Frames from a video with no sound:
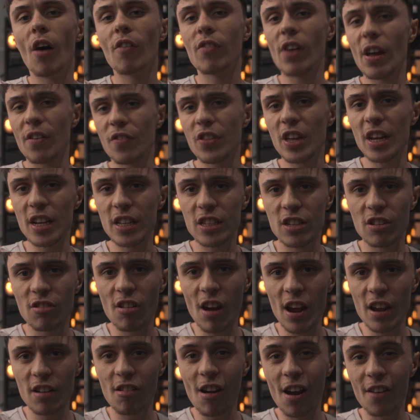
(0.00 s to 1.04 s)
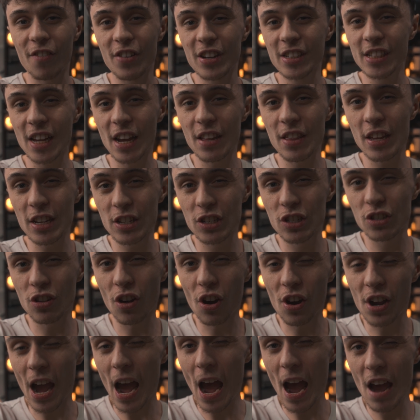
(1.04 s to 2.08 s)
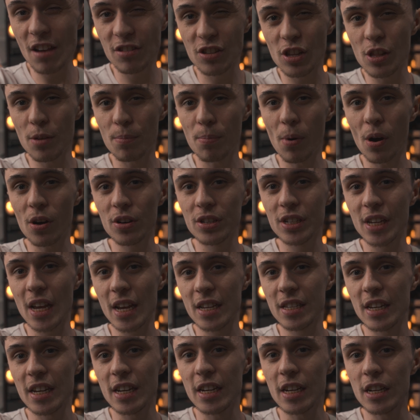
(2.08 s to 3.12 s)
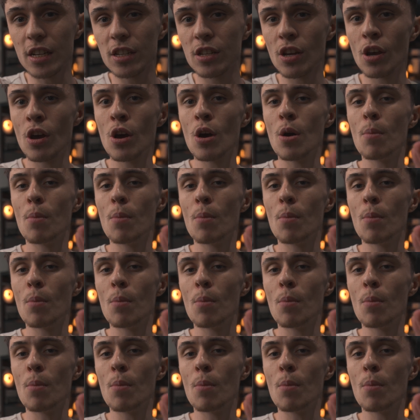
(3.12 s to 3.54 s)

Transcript: I've left the integrated graphics at their stock out of the box settings,